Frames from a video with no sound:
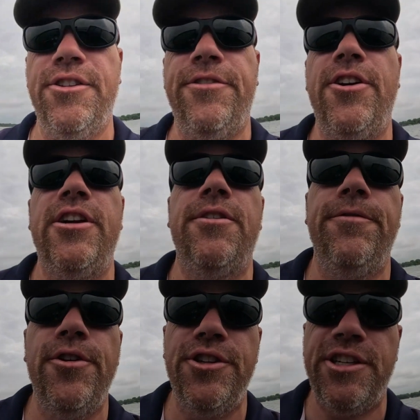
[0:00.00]
is very
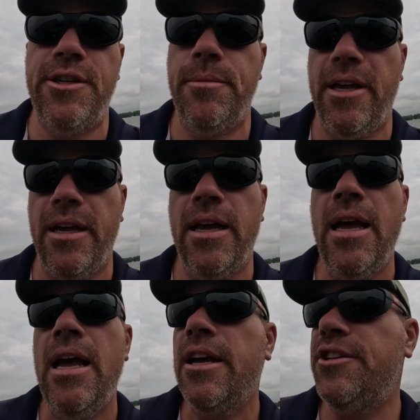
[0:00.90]
confusing to me
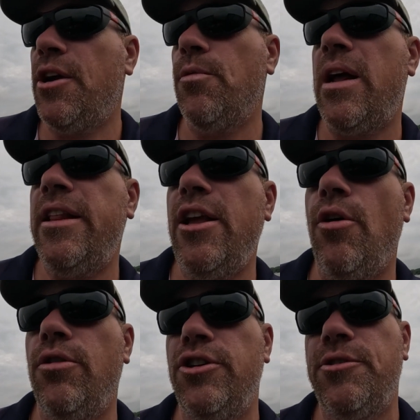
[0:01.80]
because I read in the
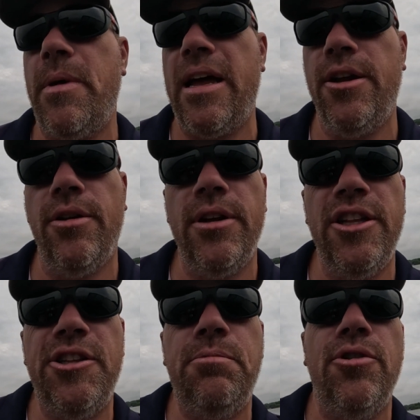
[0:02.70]
owner's manual
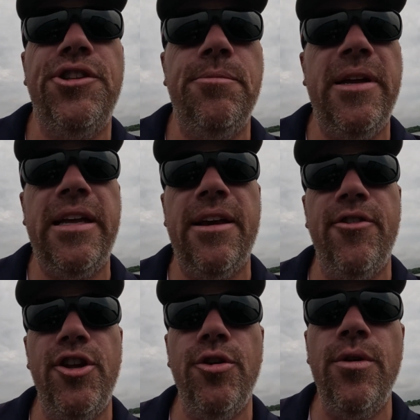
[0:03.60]
it's supposed to be
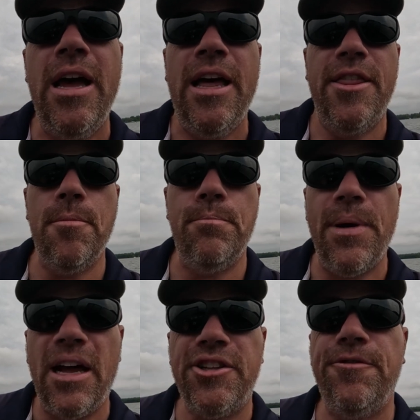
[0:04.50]
giving you the
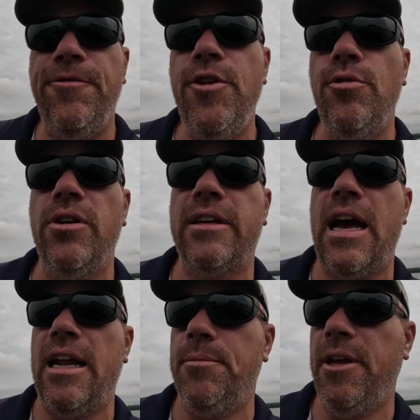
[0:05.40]
best fuel
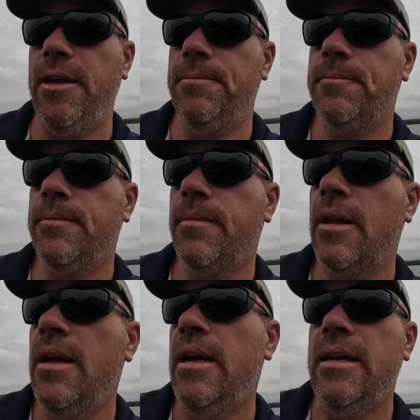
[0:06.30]
economy.
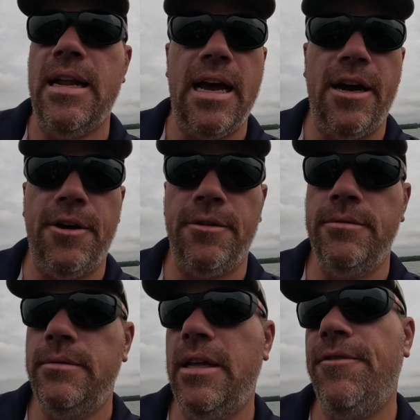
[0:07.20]
Now,
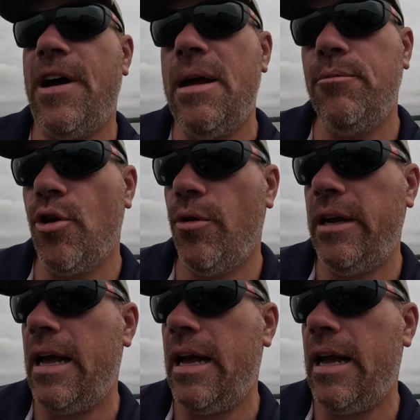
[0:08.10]
if I'm going